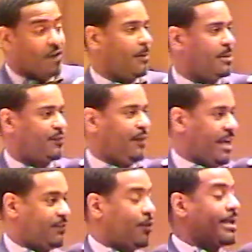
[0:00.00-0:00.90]
from his
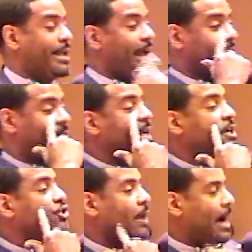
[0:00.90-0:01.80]
face, for he had
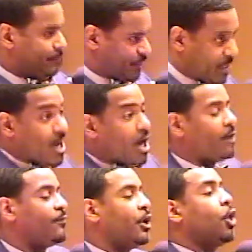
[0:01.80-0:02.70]
teardrops
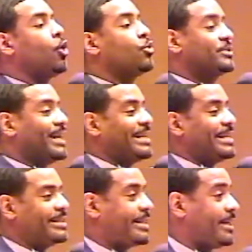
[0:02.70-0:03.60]
of those that he
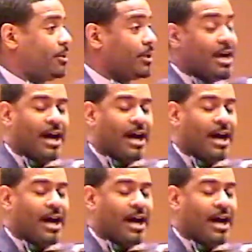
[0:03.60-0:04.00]
had killed,